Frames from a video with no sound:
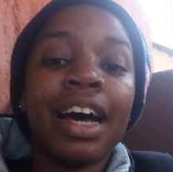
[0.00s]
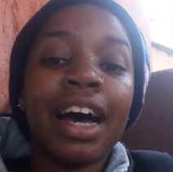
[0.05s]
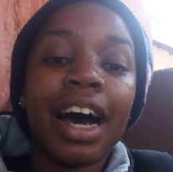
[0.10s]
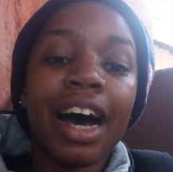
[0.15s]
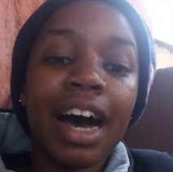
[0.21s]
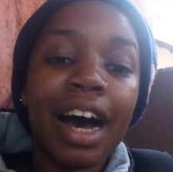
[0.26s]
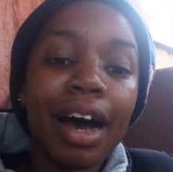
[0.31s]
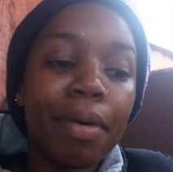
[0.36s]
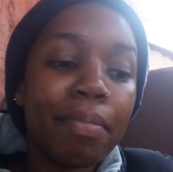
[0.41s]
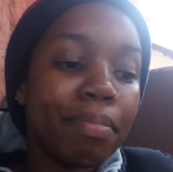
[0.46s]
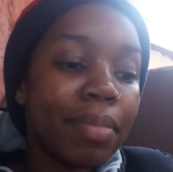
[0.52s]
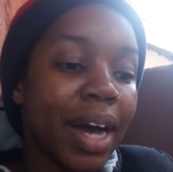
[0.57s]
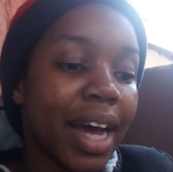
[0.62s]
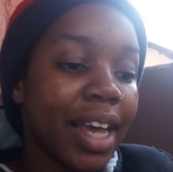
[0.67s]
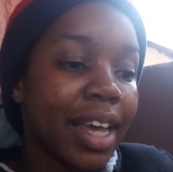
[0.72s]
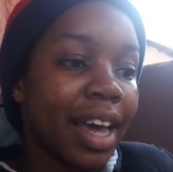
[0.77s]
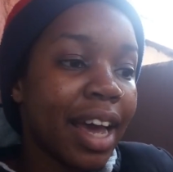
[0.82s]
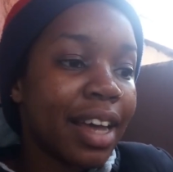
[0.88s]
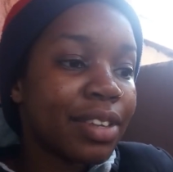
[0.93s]

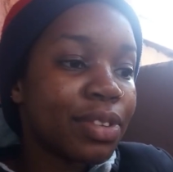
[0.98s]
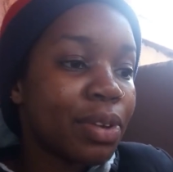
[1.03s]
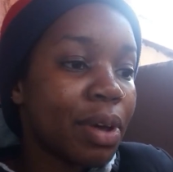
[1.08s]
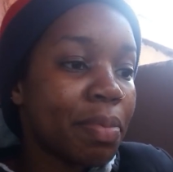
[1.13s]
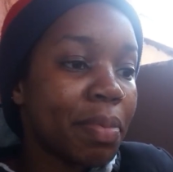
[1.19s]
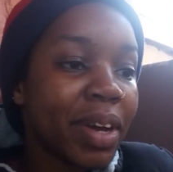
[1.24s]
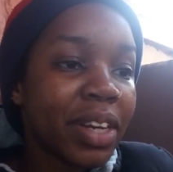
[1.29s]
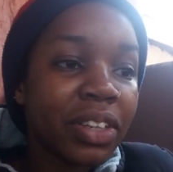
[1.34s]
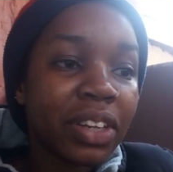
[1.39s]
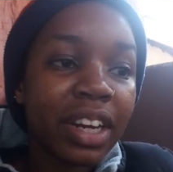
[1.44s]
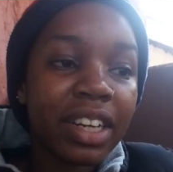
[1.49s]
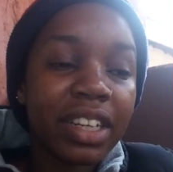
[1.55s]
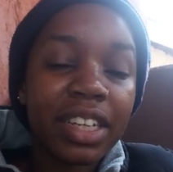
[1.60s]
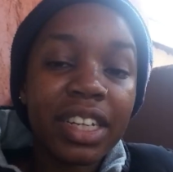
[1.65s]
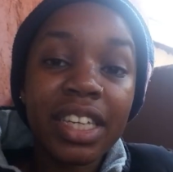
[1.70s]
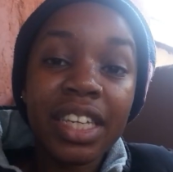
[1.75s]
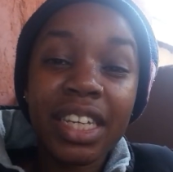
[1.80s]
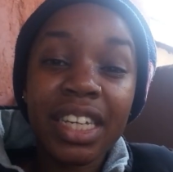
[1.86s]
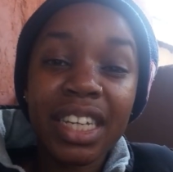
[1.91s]
So I'm actually
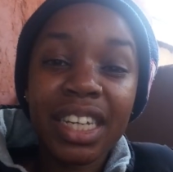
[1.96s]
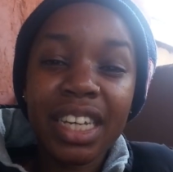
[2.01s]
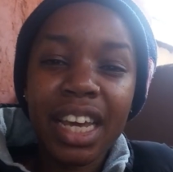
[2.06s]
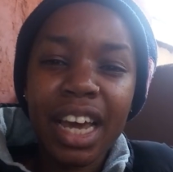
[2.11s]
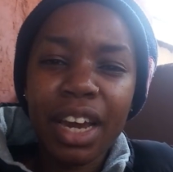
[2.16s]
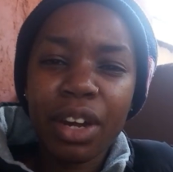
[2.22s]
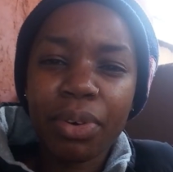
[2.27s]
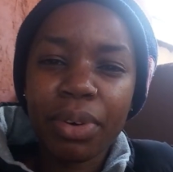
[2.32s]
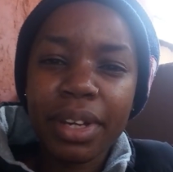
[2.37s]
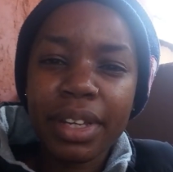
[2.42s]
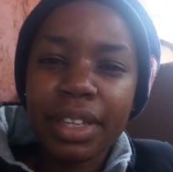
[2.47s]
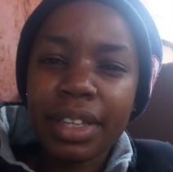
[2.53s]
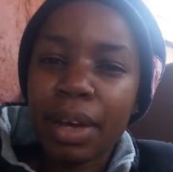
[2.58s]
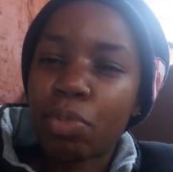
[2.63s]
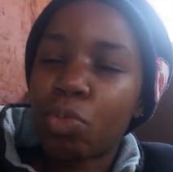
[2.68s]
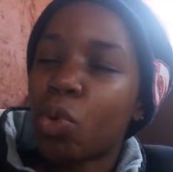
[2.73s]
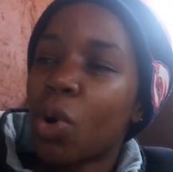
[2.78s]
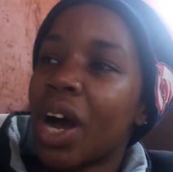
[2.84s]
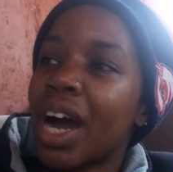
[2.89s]
just sitting here doing
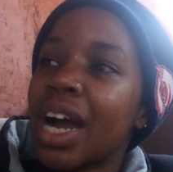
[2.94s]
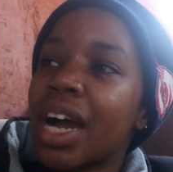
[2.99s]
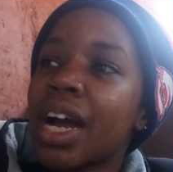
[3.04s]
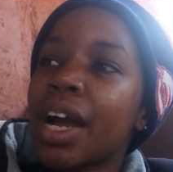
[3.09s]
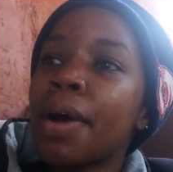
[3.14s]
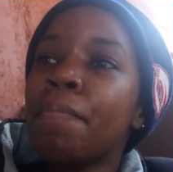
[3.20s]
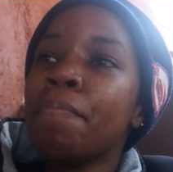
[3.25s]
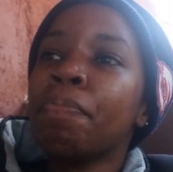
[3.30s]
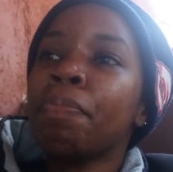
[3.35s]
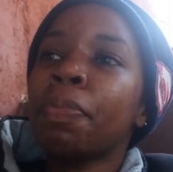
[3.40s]
some work.